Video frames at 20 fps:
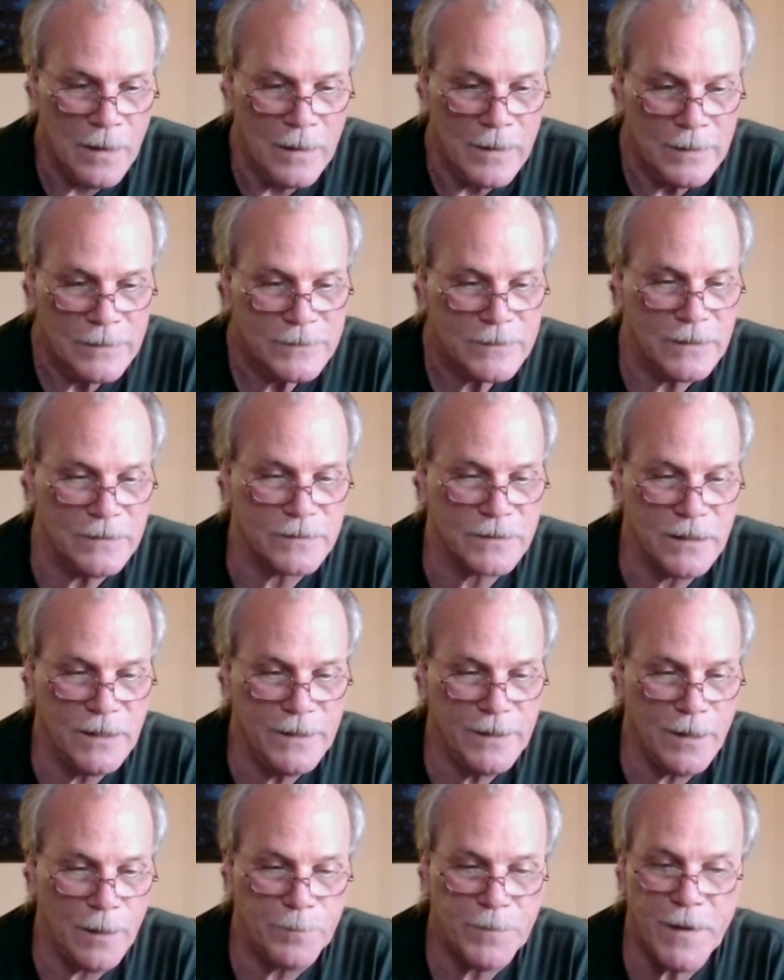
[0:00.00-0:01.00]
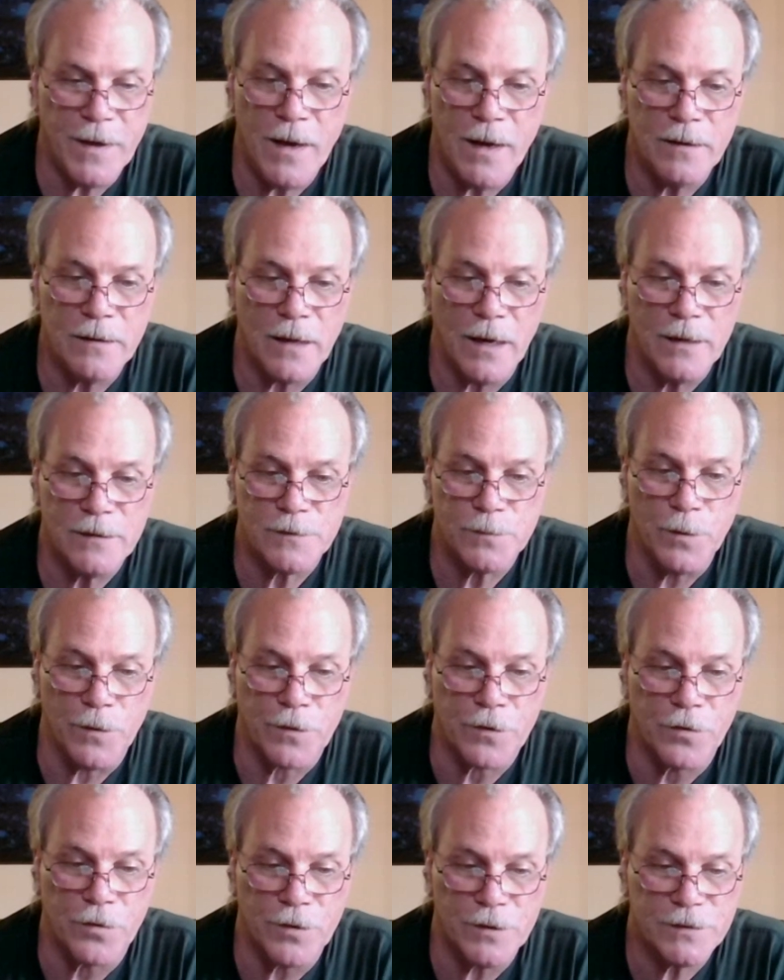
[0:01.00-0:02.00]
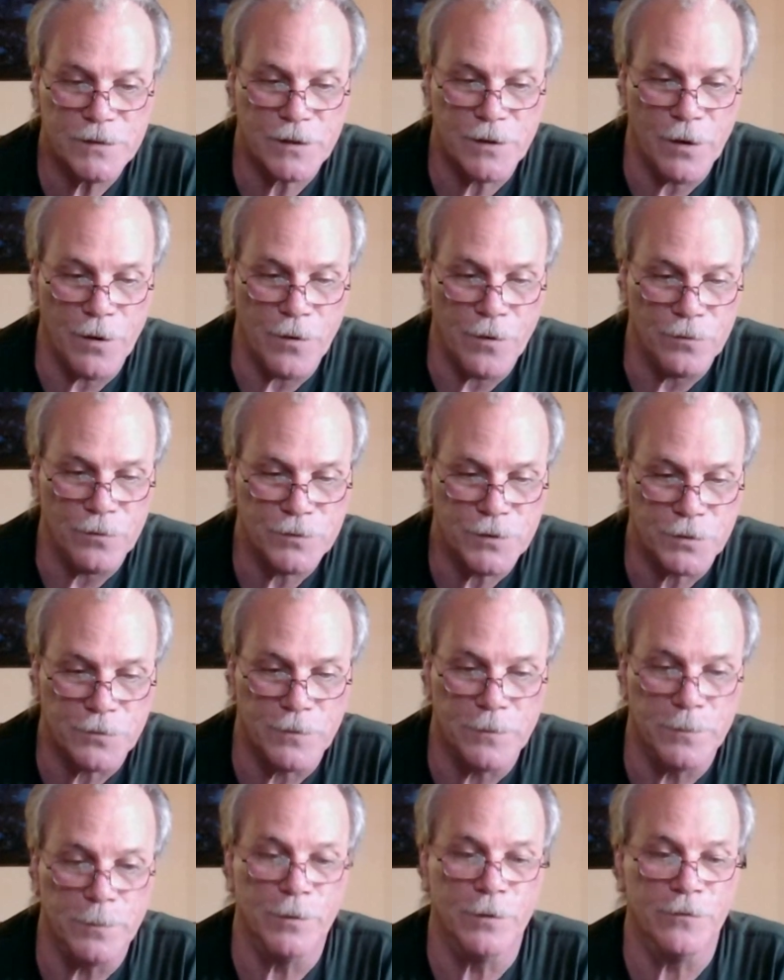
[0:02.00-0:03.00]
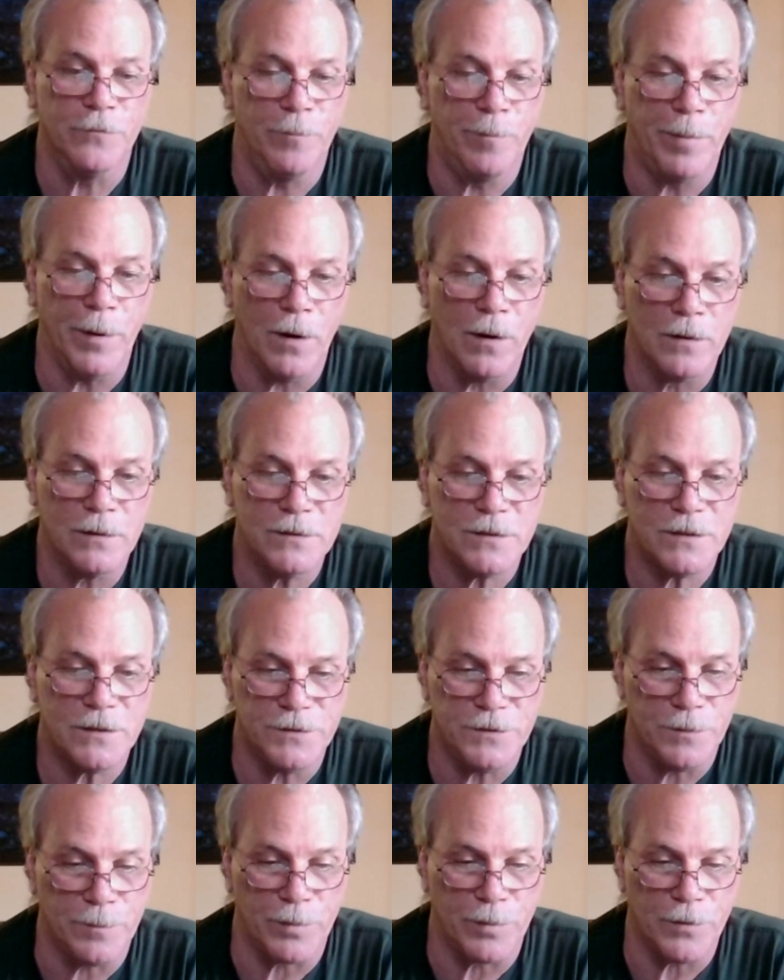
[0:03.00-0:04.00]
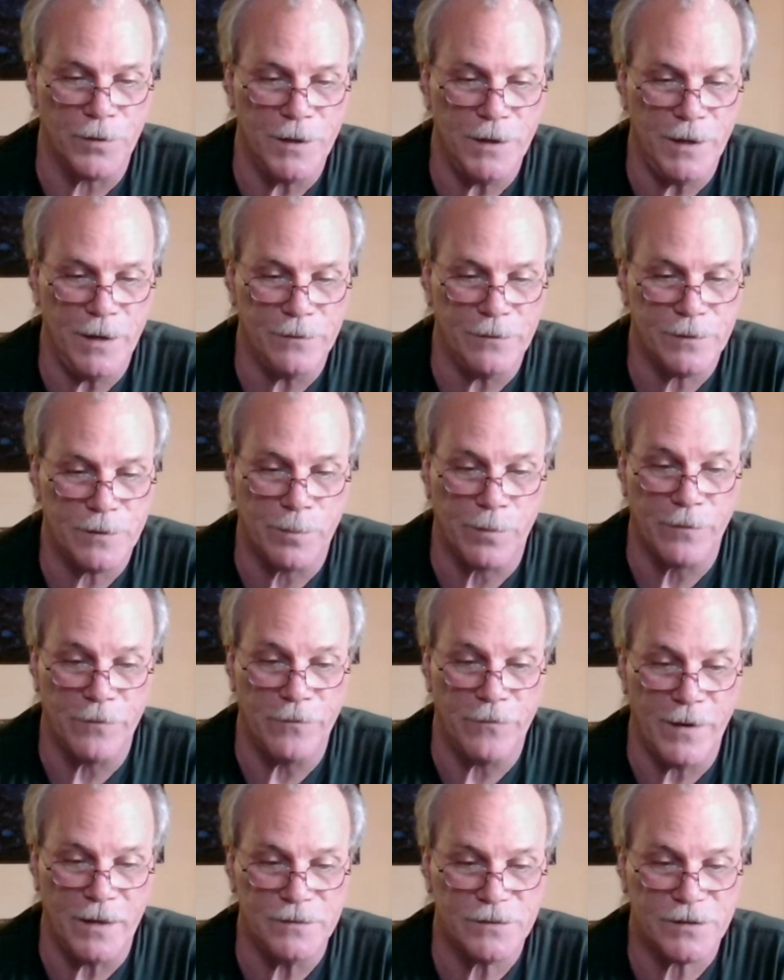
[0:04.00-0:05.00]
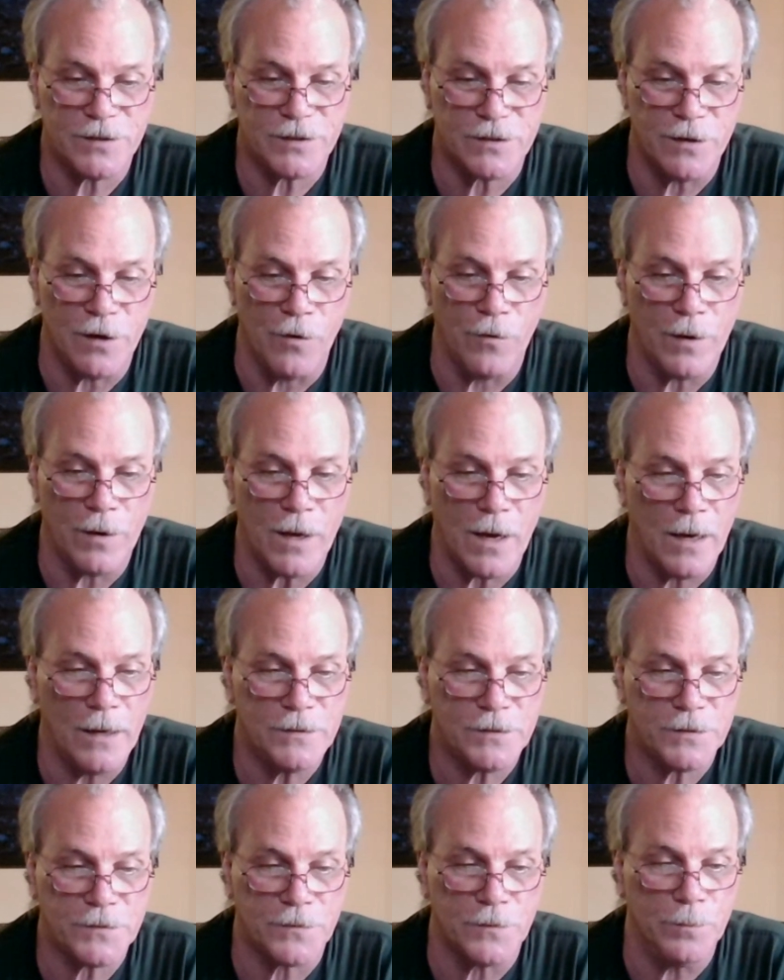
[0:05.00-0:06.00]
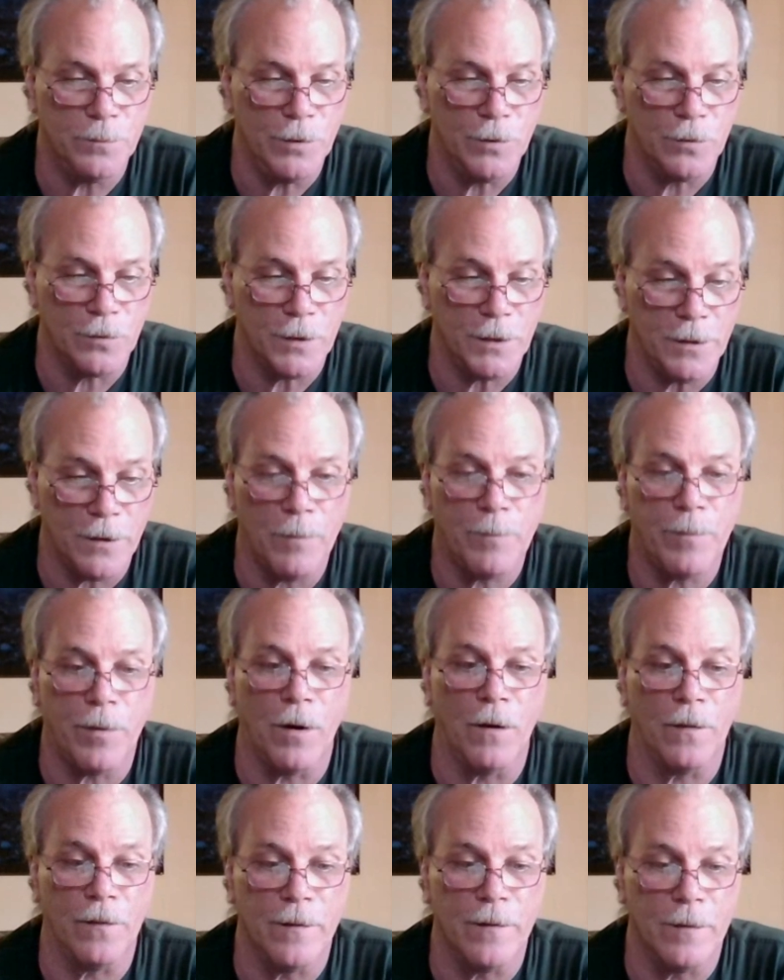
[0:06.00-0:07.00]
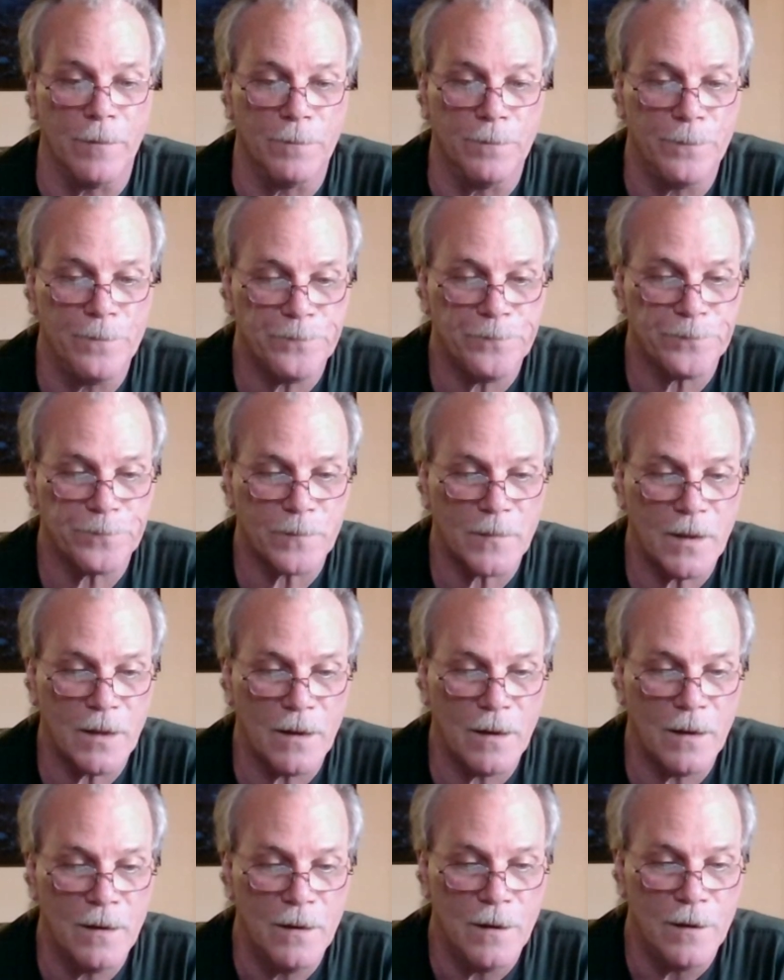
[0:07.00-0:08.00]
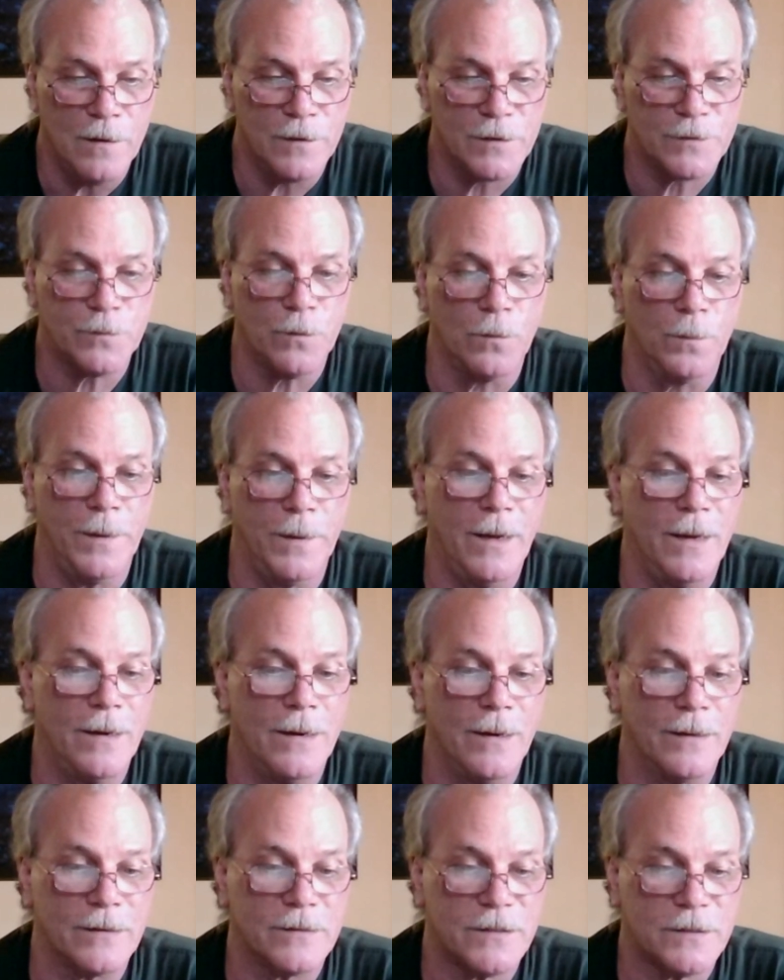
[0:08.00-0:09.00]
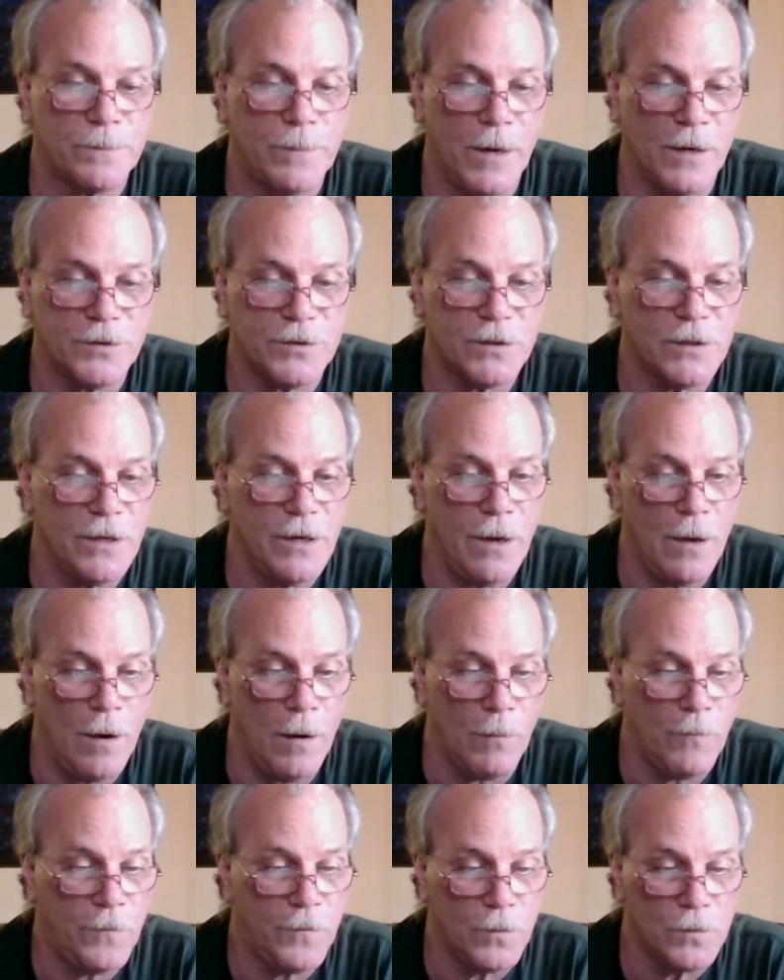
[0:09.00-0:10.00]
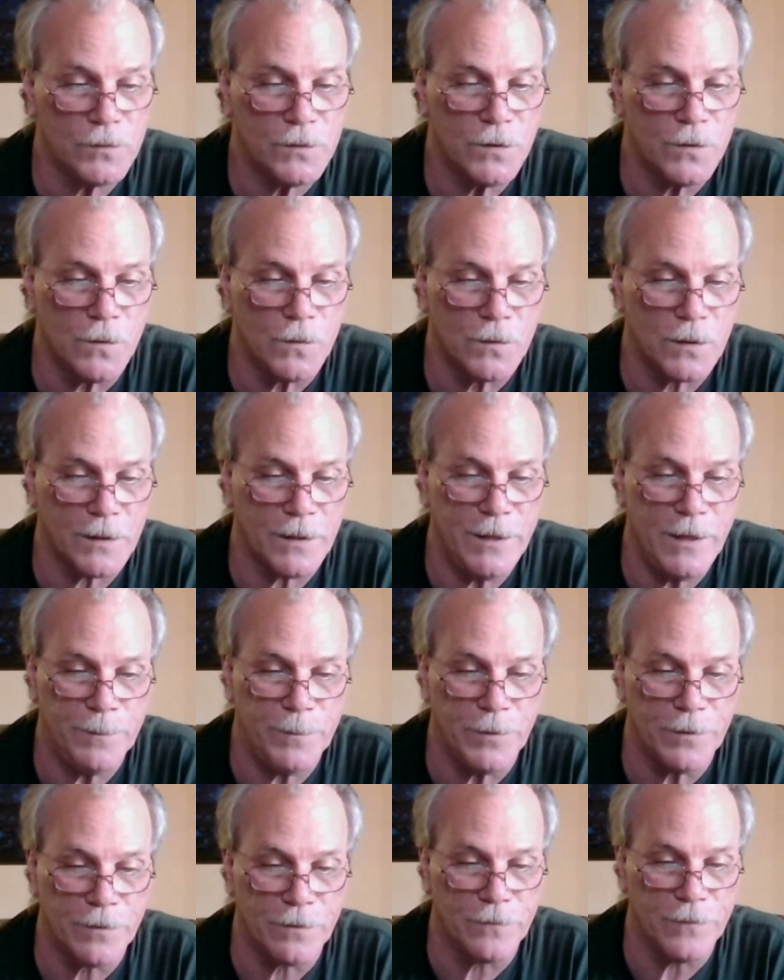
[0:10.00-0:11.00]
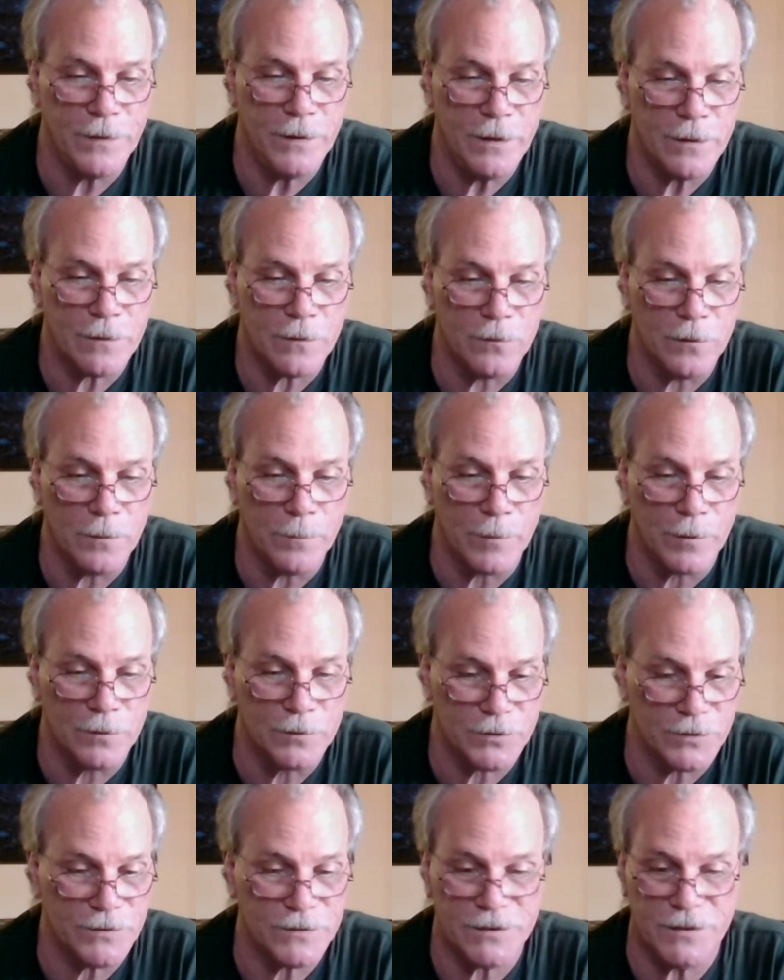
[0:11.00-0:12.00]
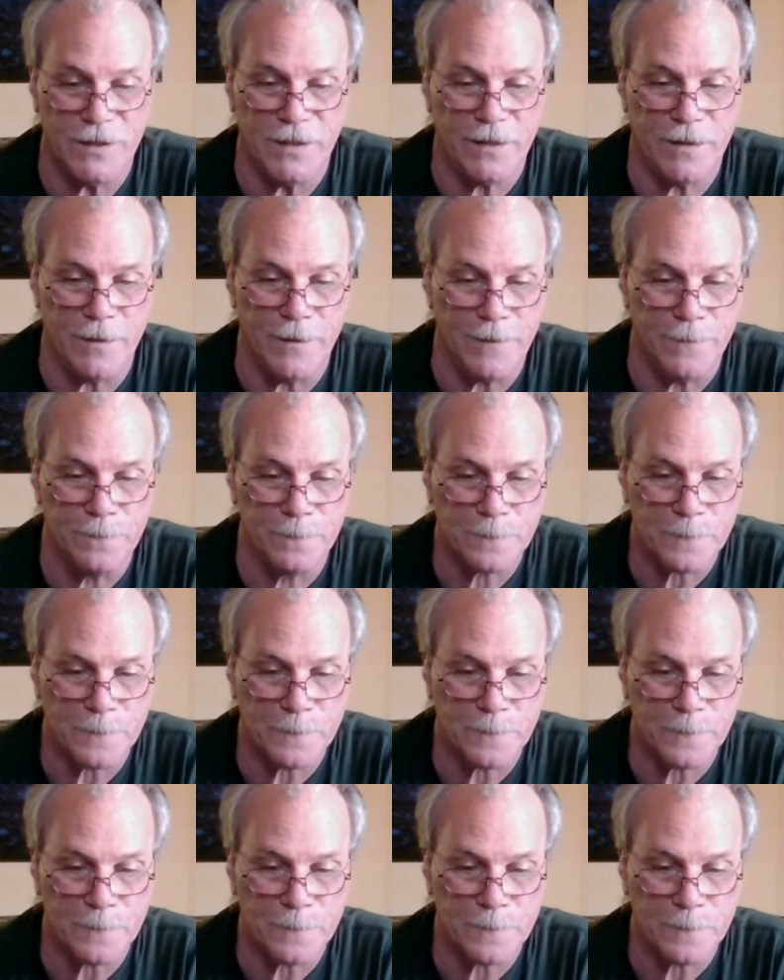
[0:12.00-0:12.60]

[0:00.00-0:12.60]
It says clean up the headlights with Crisco to remove bugs and debris and to prevent snow and ice from building up on them. This will be an especially helpful tool to keep your vehicle emergency kit.